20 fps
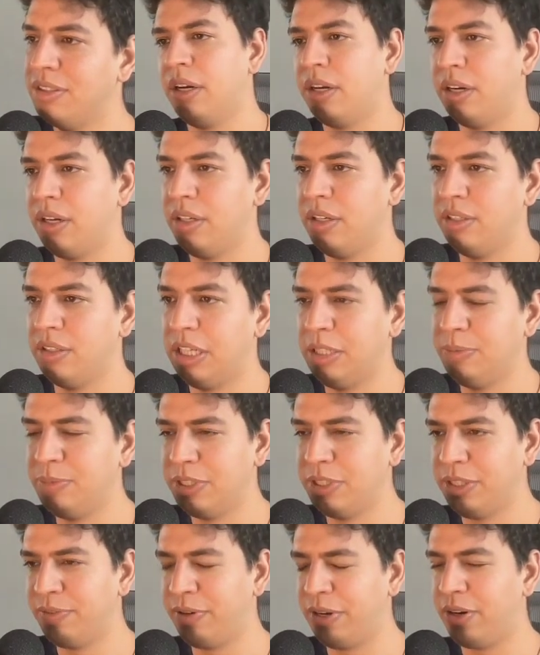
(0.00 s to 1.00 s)
And let me
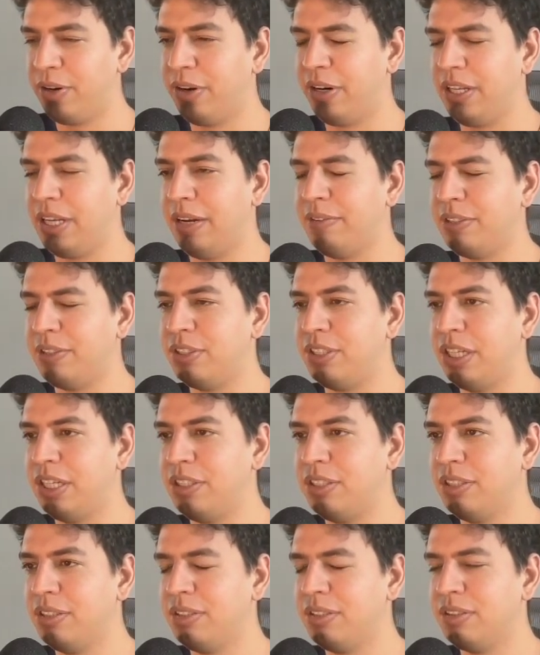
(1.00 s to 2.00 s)
see if I already have a
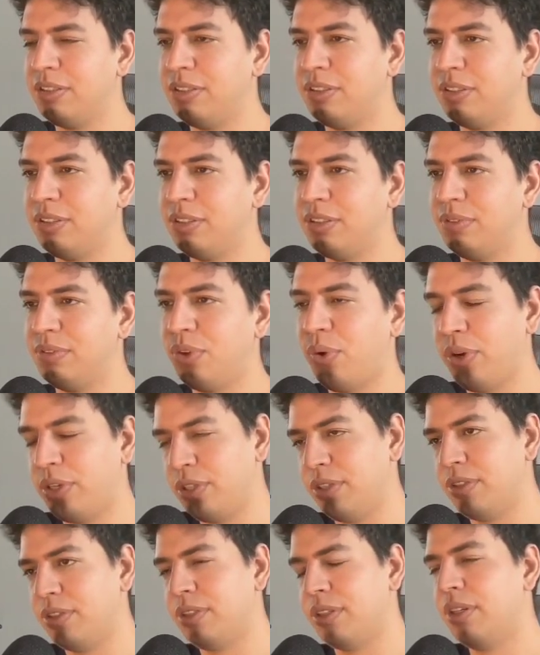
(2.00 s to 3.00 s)
suggestion. No, I
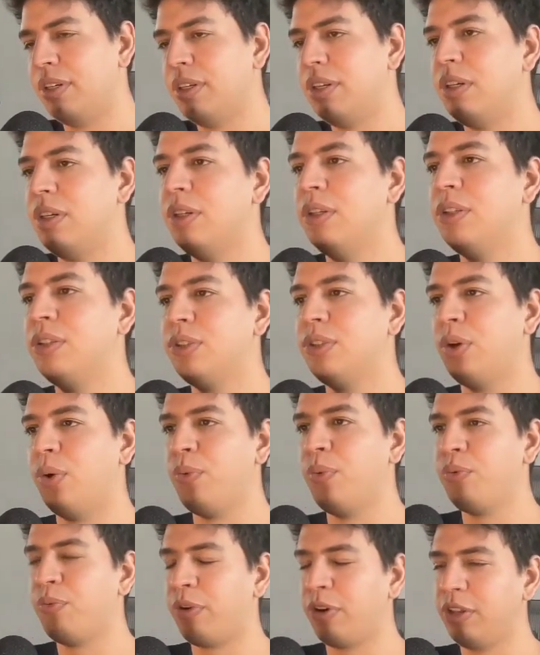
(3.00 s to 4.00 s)
don't. So
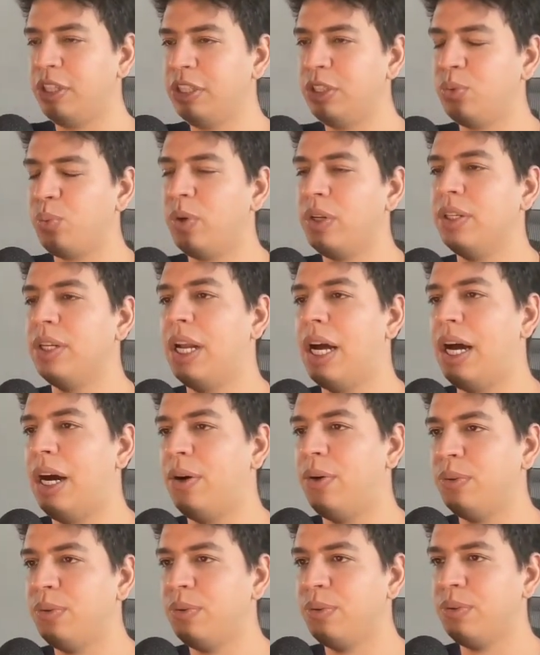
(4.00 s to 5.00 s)
for this one,
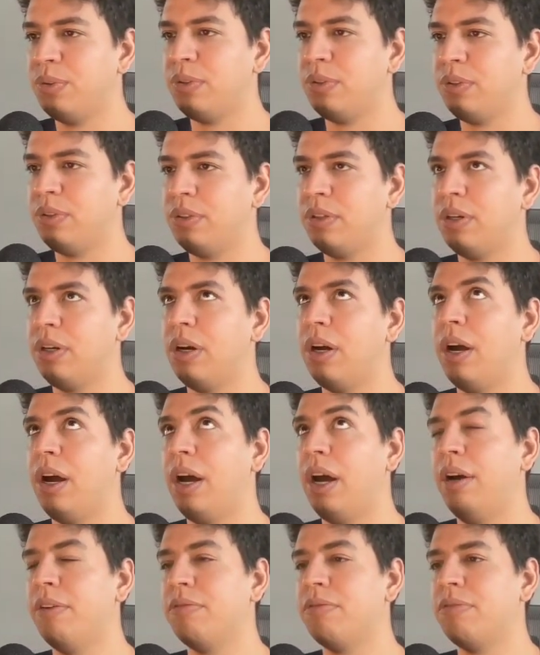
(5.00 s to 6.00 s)
I'll
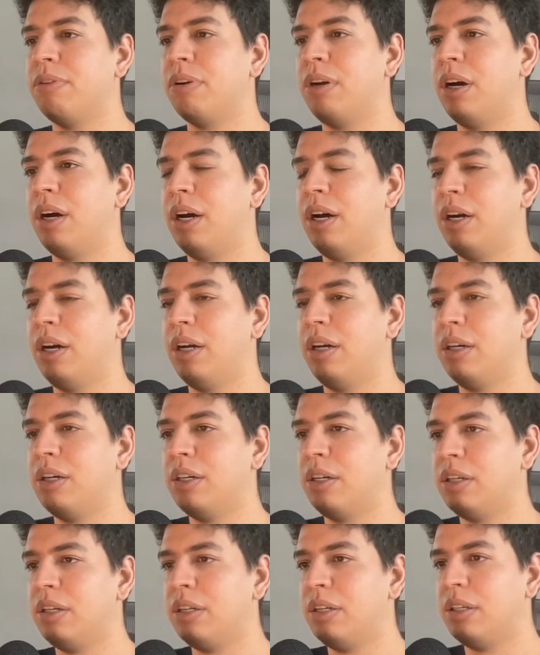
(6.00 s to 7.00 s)
have a
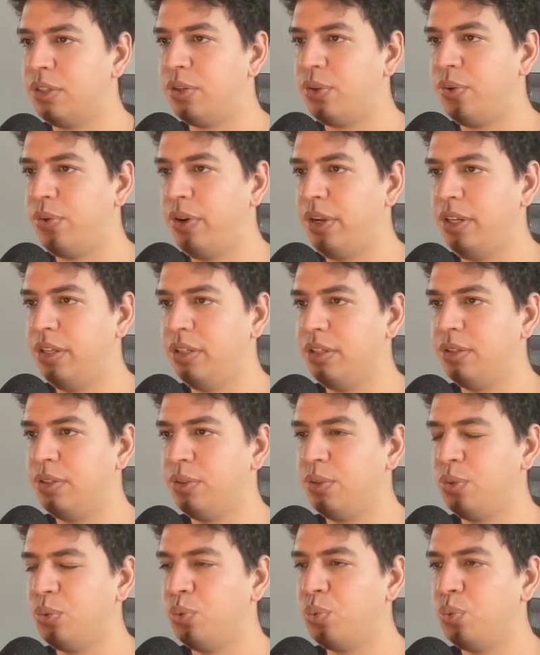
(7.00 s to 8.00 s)
screen
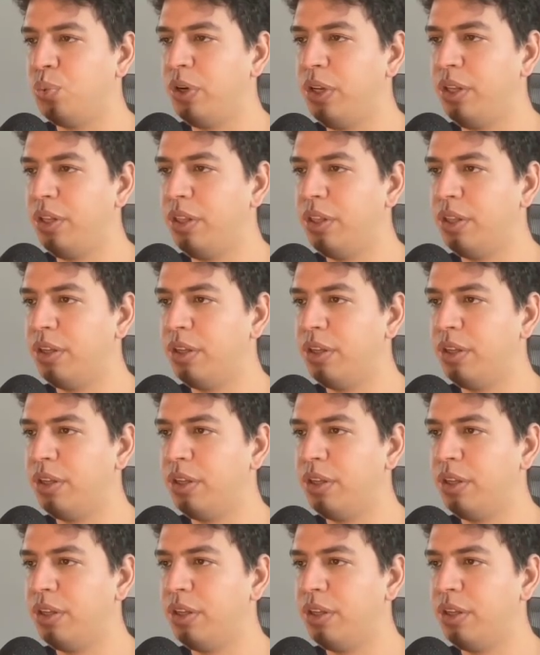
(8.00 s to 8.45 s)
with,